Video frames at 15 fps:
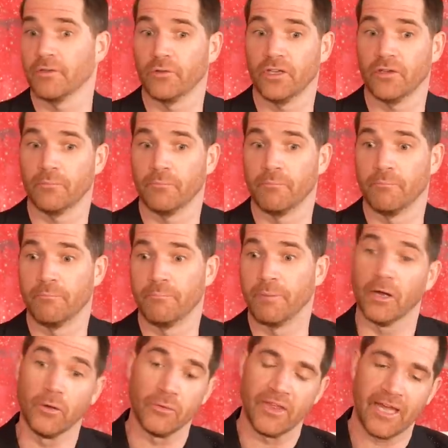it, it,
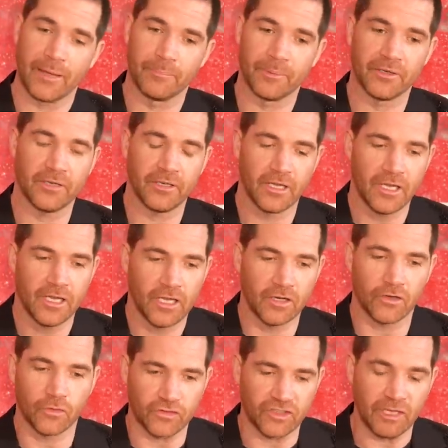both happened. And
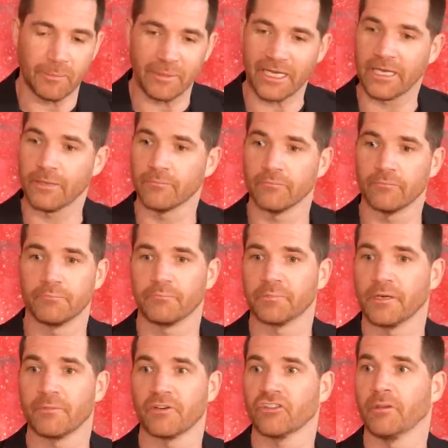of course, he became
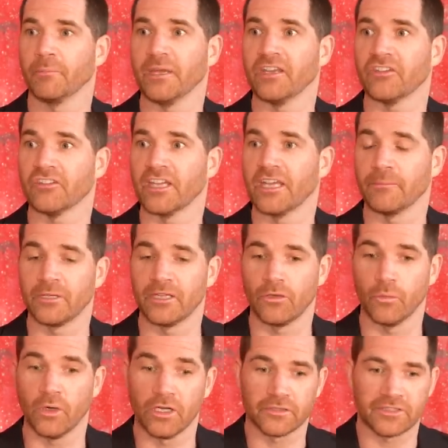pretty much the biggest name in
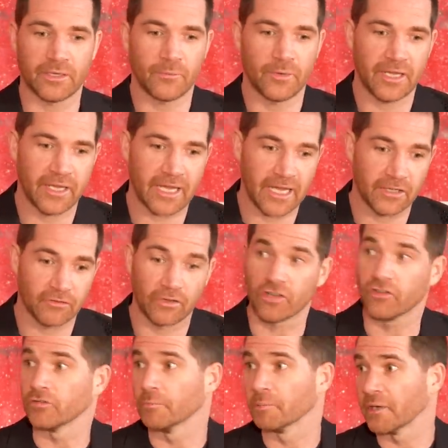the world. Then we had
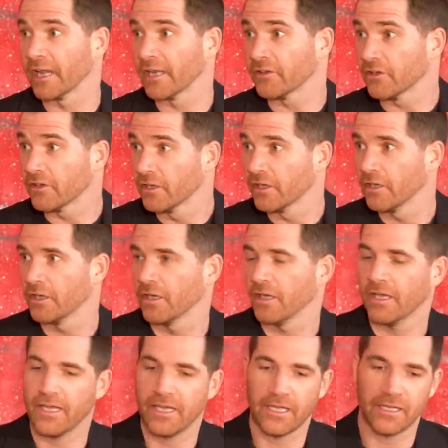Russell Brand.
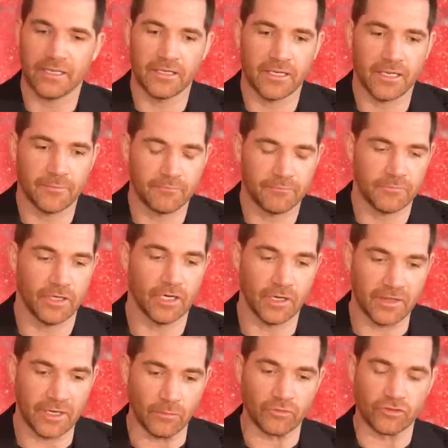And, um, you
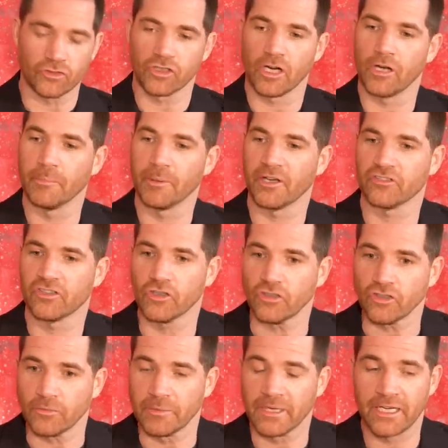know, that was trial by
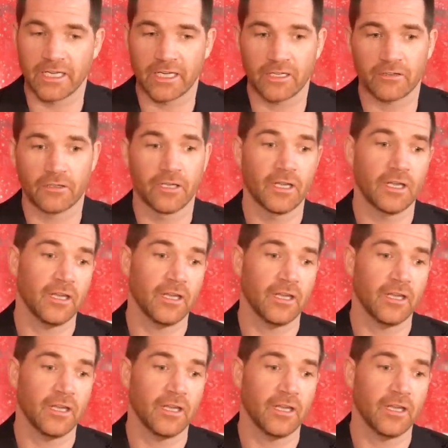social media.